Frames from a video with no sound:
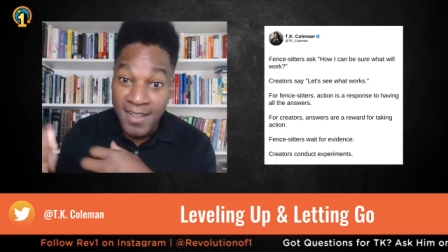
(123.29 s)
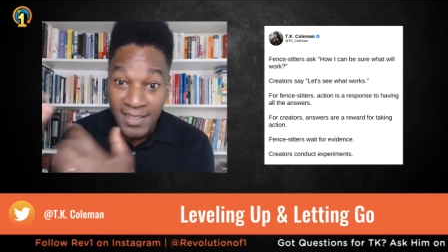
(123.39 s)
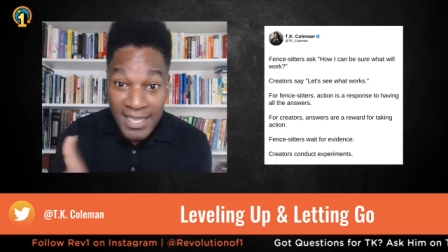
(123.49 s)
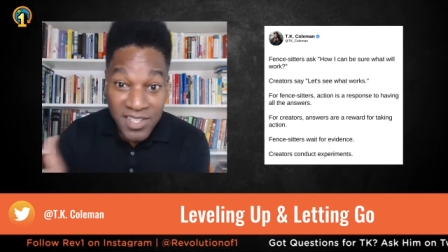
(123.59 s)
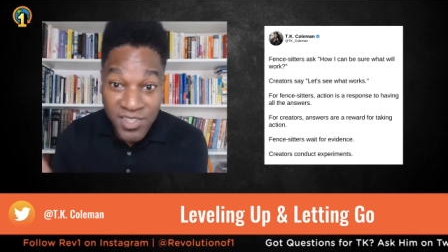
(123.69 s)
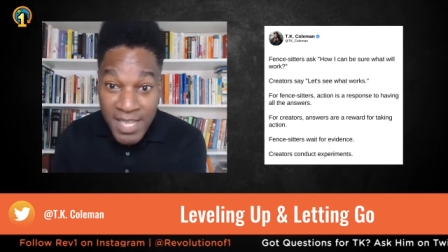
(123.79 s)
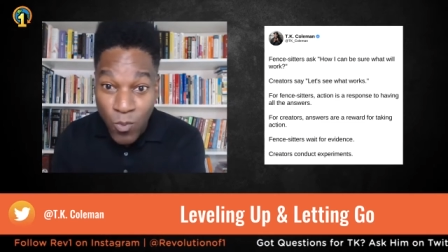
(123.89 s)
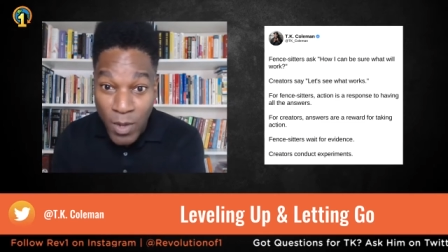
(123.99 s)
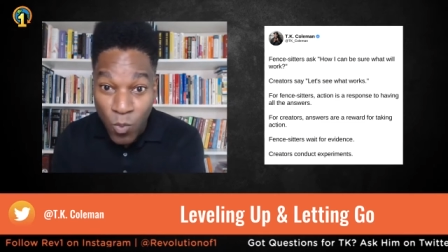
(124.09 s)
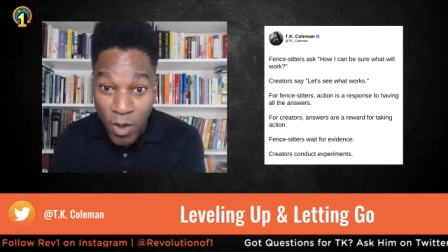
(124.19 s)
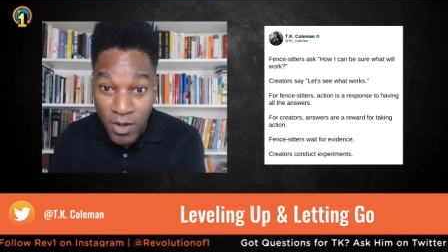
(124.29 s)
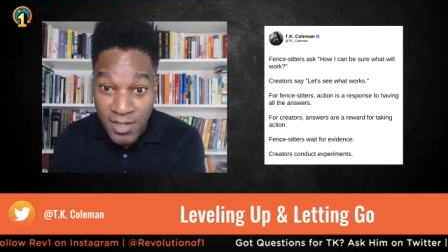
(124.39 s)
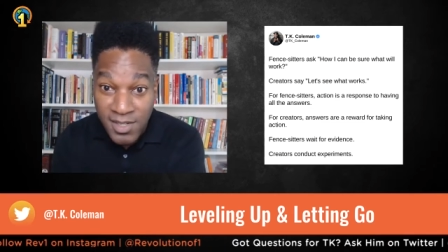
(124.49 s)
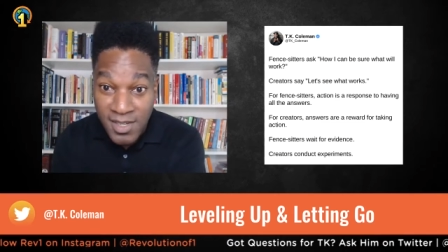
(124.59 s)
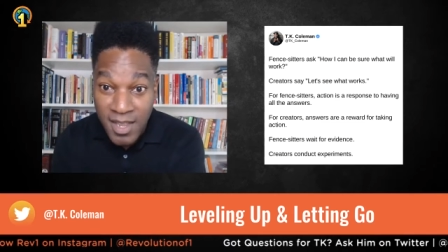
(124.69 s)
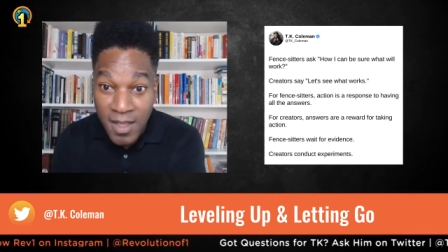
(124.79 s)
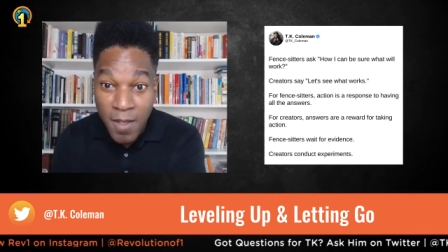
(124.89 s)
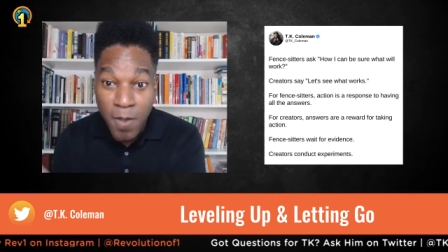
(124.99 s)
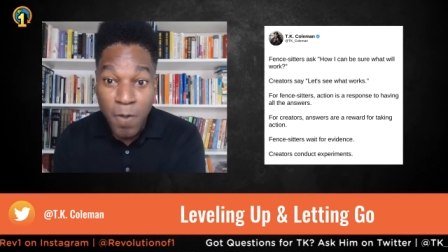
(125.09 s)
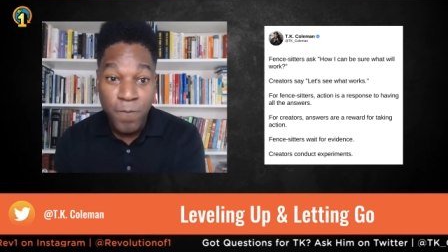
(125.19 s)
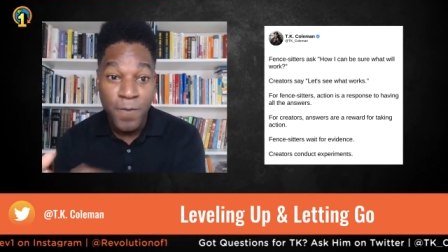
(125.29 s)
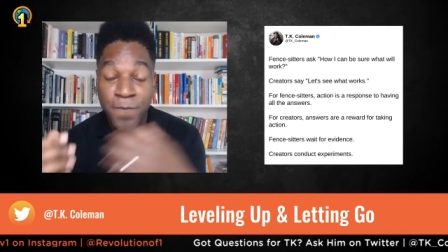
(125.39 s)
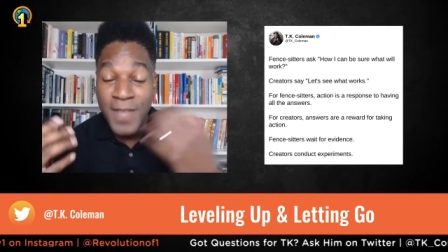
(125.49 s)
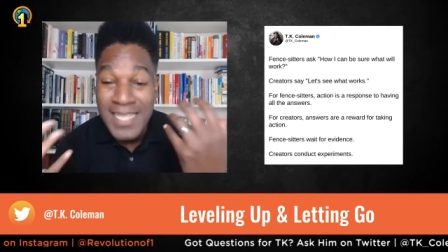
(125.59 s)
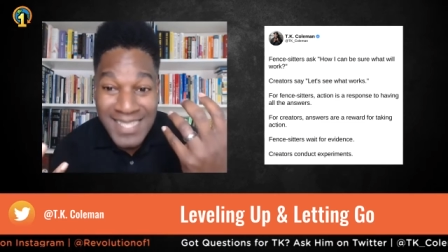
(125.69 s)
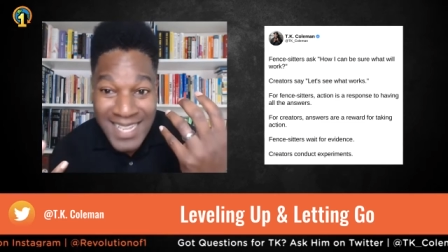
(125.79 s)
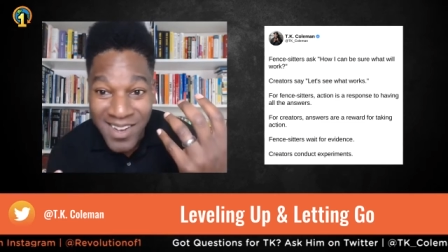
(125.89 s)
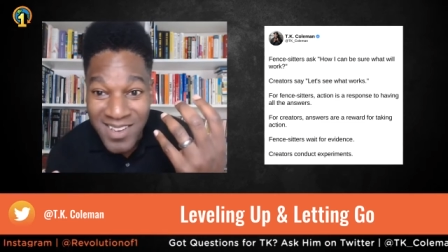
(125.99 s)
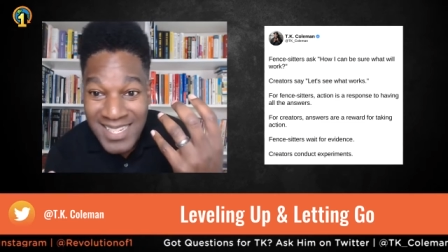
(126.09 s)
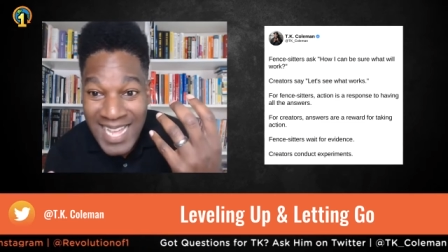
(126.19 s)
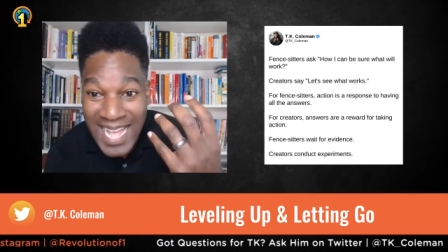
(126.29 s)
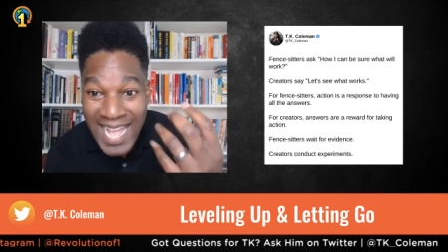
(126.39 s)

Let's see what works. For fence sitters,